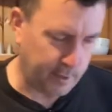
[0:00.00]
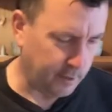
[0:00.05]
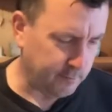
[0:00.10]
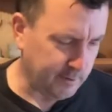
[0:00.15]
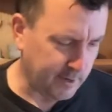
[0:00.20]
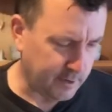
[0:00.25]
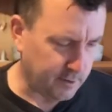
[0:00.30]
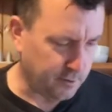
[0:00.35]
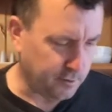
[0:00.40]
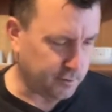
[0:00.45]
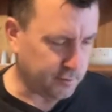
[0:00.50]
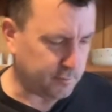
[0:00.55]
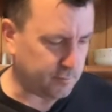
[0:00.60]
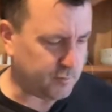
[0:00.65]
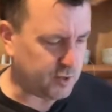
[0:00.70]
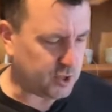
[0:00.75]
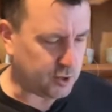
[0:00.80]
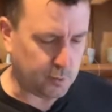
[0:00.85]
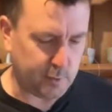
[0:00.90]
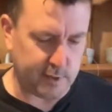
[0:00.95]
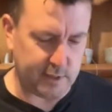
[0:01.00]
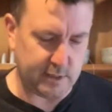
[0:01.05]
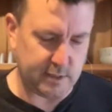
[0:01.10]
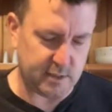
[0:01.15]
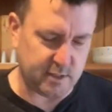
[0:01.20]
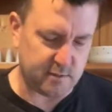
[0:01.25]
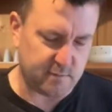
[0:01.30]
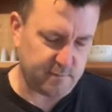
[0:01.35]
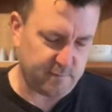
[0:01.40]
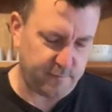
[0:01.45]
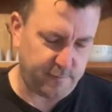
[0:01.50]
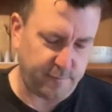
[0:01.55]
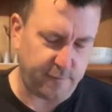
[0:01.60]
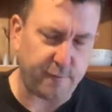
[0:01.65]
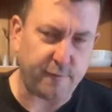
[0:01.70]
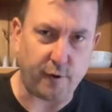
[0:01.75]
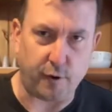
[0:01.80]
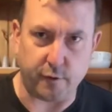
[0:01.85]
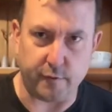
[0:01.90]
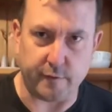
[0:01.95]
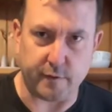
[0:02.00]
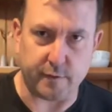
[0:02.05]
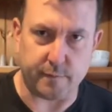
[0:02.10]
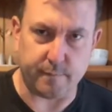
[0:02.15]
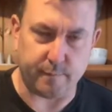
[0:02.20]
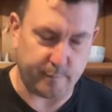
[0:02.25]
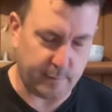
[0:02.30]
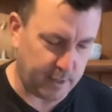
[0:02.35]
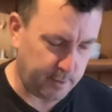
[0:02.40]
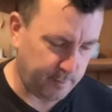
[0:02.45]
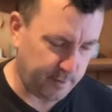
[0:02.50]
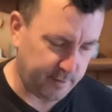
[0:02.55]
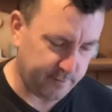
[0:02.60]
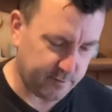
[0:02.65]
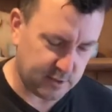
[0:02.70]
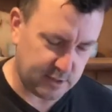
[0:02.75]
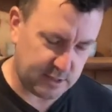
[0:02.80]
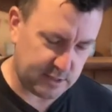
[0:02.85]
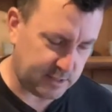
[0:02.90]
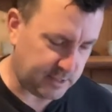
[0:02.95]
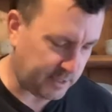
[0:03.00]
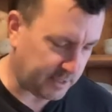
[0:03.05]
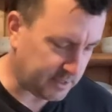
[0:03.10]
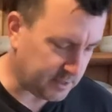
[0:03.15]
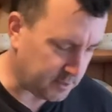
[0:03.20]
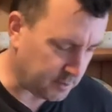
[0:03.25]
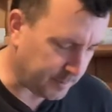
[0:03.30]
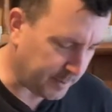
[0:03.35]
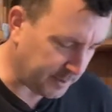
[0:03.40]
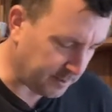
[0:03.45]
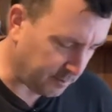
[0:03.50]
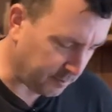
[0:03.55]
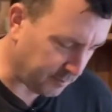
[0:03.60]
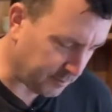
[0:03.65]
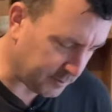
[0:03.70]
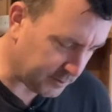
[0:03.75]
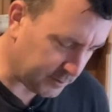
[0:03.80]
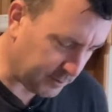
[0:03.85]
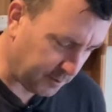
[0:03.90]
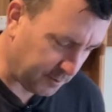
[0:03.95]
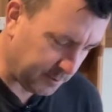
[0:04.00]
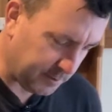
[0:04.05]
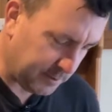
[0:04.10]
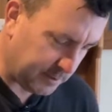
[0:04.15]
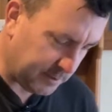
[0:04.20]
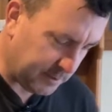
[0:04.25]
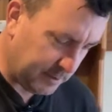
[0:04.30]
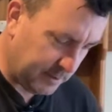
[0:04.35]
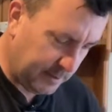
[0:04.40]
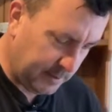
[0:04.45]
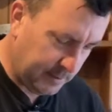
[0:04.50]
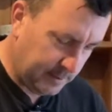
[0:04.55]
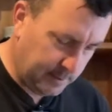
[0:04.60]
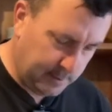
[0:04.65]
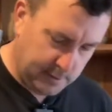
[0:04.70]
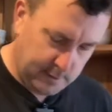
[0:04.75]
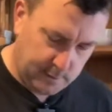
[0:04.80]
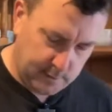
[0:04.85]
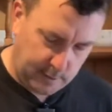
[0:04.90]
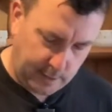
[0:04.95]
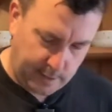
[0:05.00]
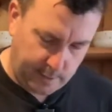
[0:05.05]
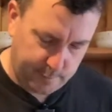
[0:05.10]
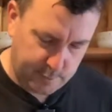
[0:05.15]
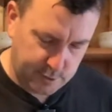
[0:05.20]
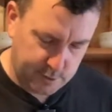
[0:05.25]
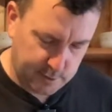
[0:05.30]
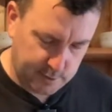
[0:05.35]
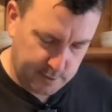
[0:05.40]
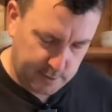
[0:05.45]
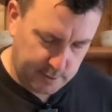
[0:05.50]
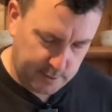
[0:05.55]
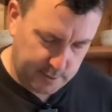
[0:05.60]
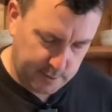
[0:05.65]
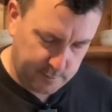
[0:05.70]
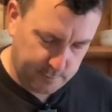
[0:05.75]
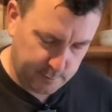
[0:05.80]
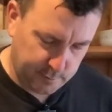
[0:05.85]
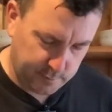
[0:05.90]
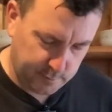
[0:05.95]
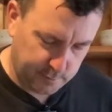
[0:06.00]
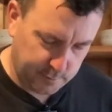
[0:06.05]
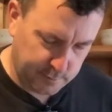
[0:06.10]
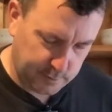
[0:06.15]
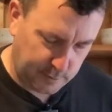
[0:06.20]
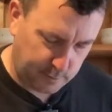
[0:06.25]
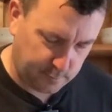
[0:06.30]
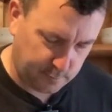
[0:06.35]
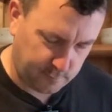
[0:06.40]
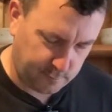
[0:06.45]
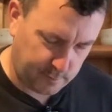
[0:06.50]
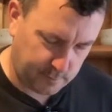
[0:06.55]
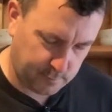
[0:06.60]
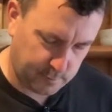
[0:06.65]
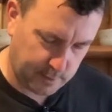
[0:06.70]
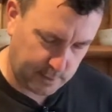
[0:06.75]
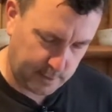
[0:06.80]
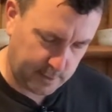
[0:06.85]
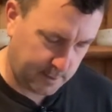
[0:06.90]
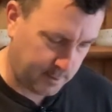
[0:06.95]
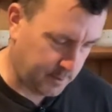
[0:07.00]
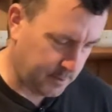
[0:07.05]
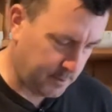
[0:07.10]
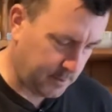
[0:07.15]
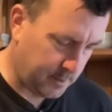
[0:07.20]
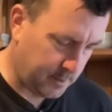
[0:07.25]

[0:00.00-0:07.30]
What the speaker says: I reckon I could squeeze 5, maybe even 6, depending on the size, cabbages in here when I do sauerkraut again.